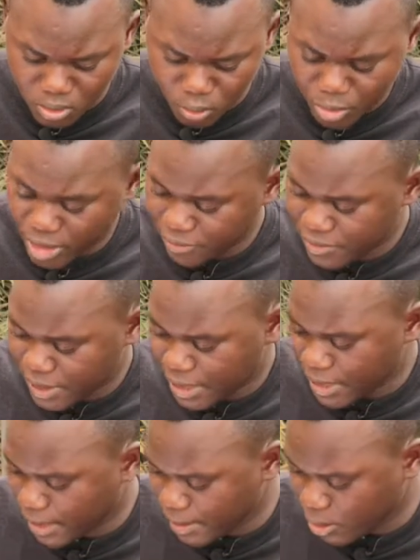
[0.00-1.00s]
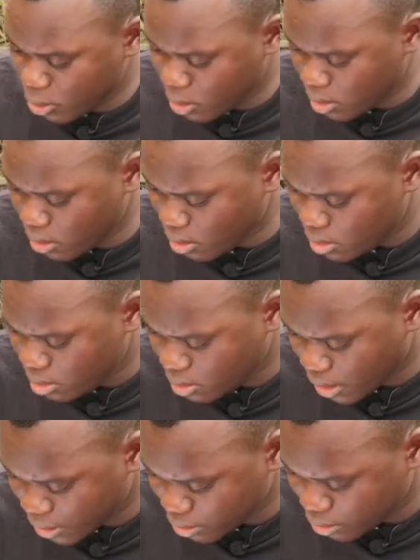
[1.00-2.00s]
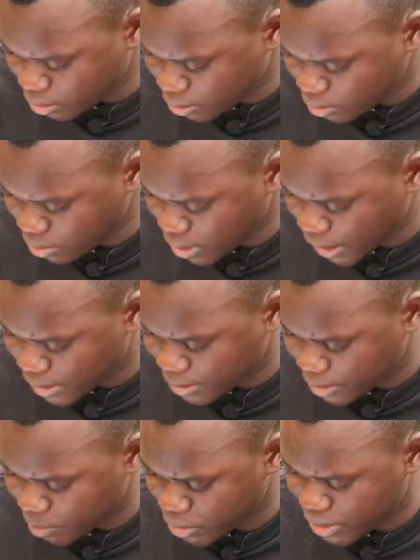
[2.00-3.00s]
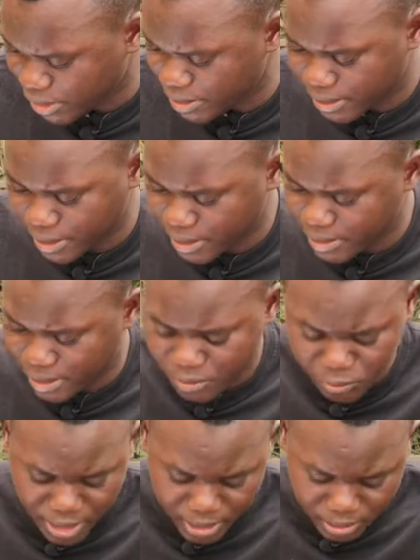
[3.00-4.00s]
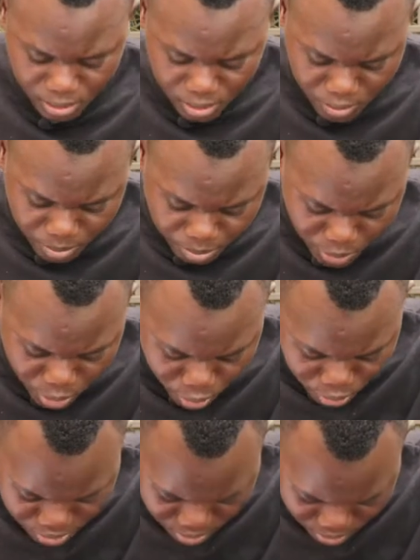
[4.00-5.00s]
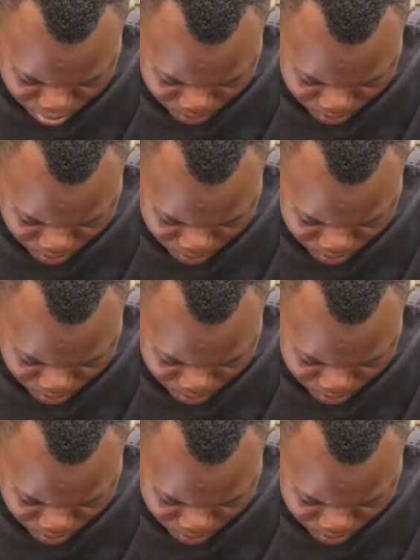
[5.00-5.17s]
We have taken a legal action and reported the case as well, because